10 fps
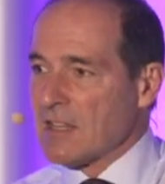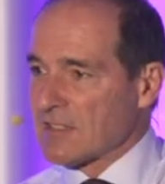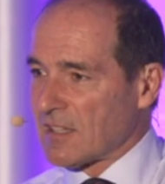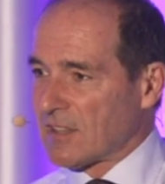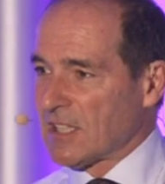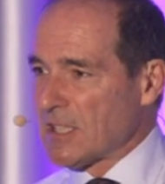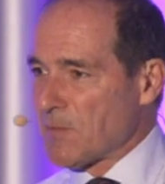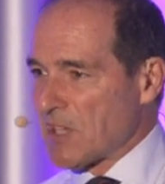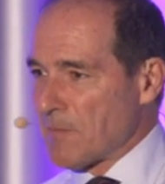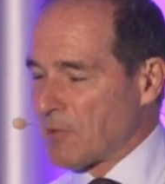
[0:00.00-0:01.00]
there's a
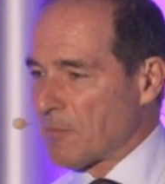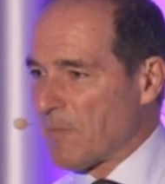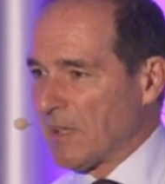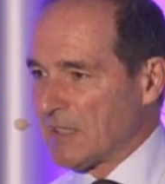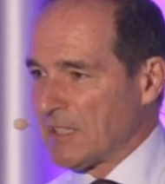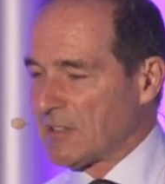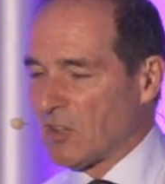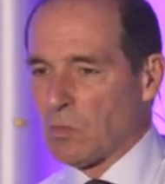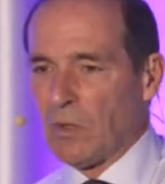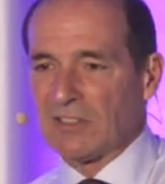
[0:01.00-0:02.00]
30% probability
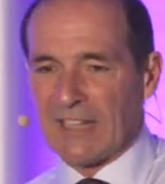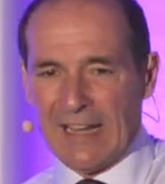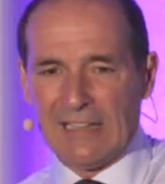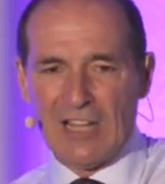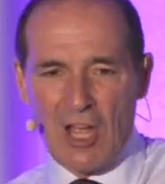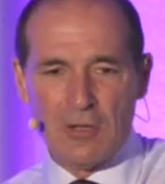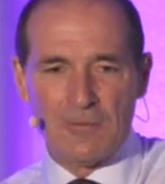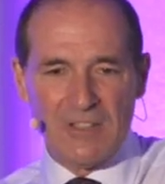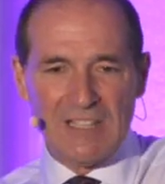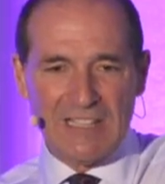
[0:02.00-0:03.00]
that the word
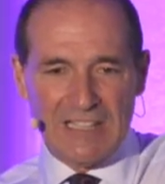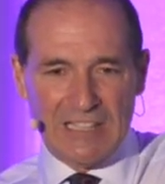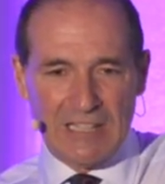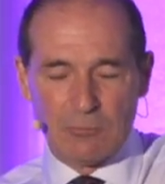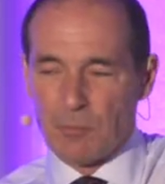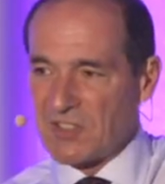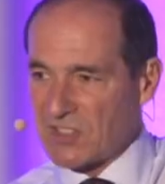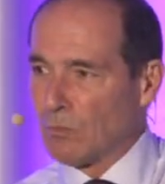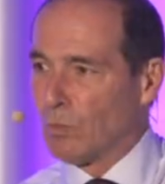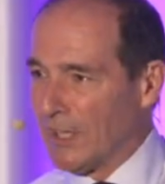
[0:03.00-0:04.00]
L-O-V-E will be
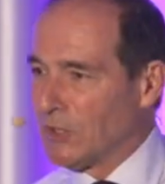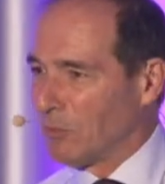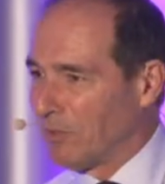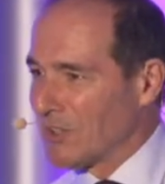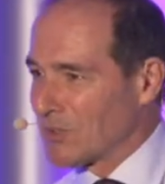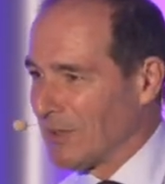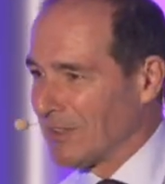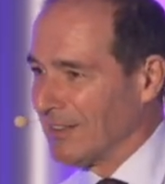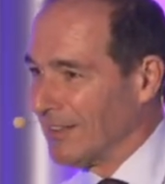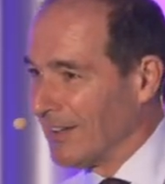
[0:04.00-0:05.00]
somewhere in your
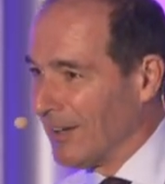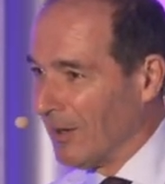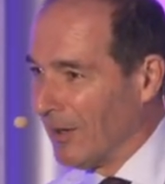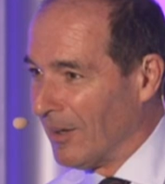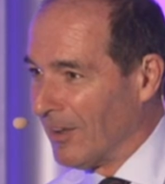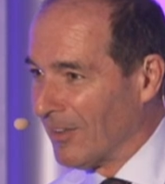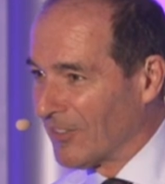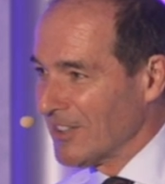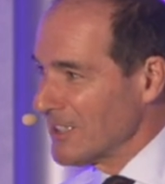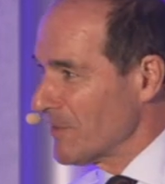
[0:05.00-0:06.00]
password.
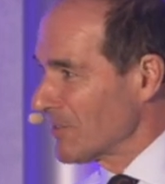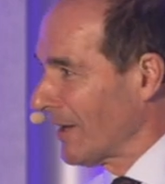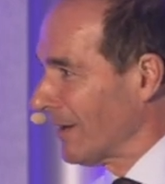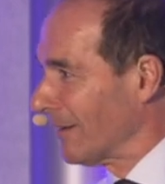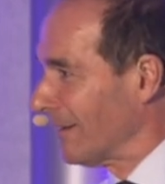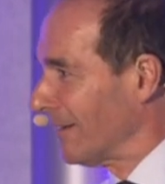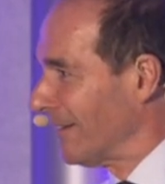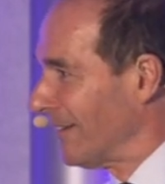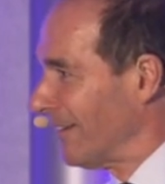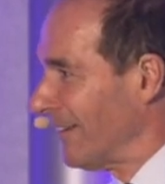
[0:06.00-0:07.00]
30%.
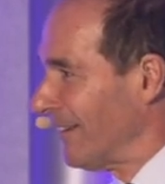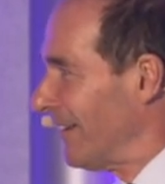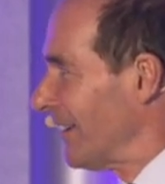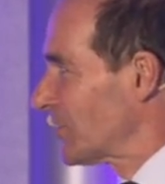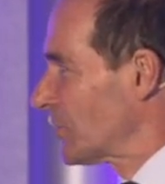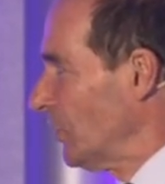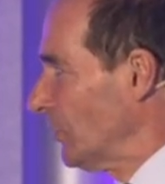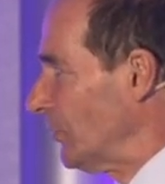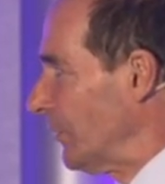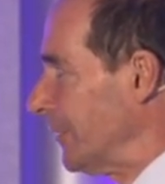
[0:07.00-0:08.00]

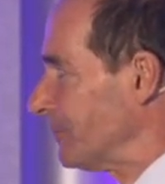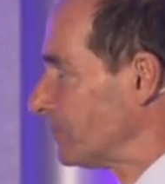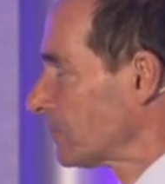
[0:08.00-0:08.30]
Extraordinary.